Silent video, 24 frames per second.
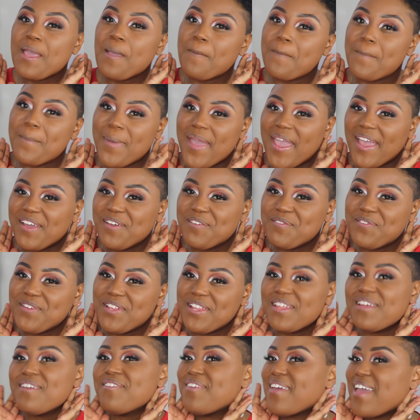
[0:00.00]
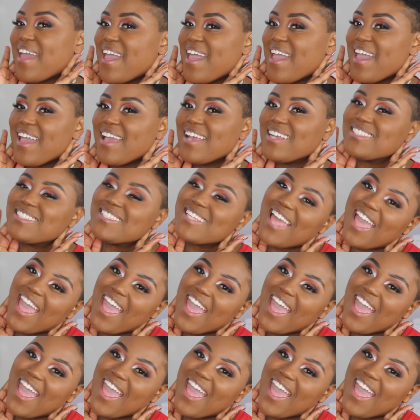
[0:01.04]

back in full effect.